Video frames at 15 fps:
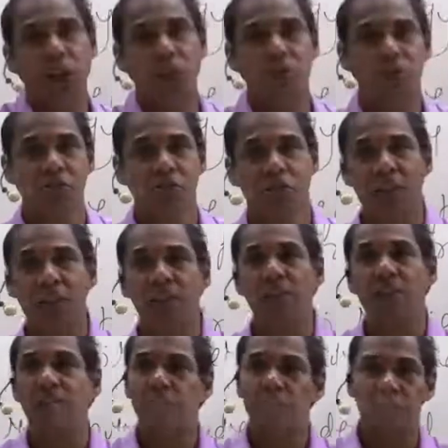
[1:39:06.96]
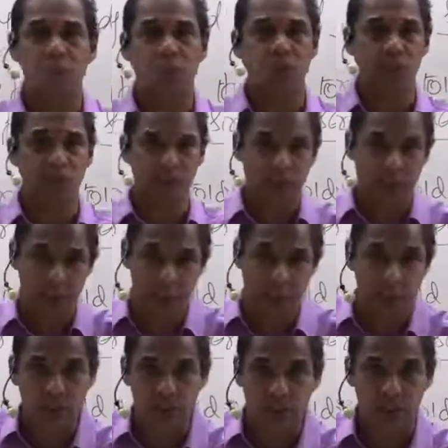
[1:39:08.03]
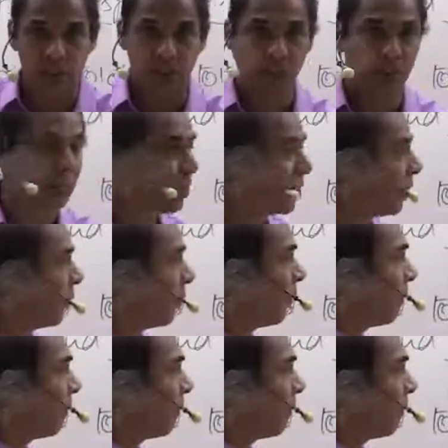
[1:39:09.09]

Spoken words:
we have to change the tense form of the direct speech.